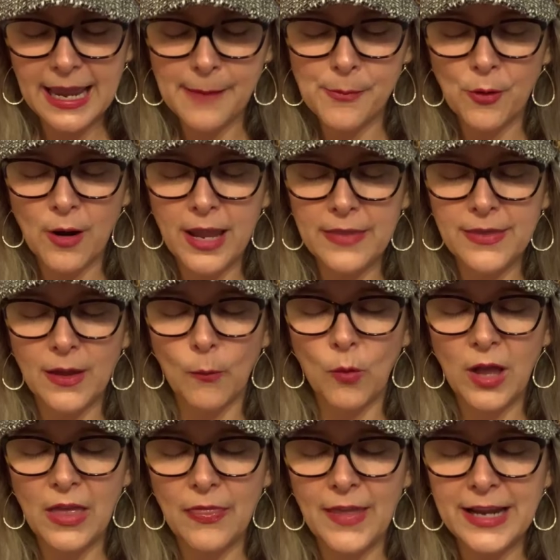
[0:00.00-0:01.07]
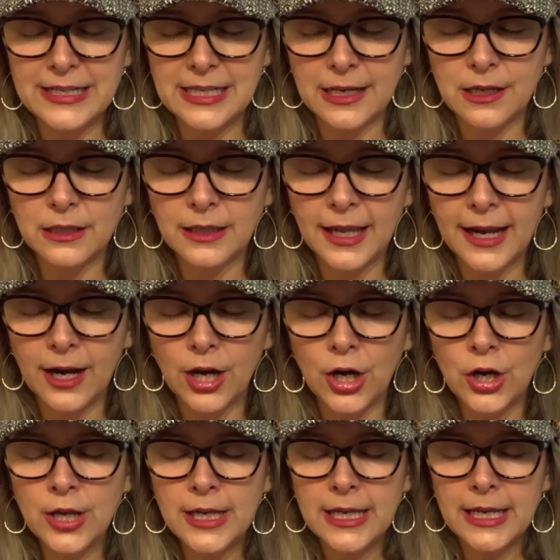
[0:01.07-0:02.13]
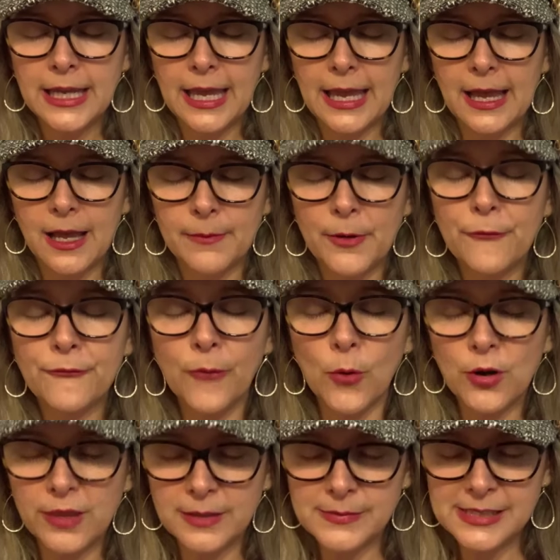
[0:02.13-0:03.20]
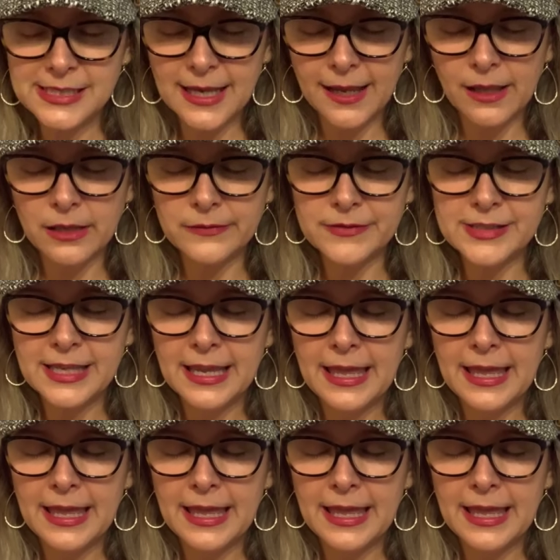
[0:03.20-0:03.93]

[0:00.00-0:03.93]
I pray that what they declare um, for themselves,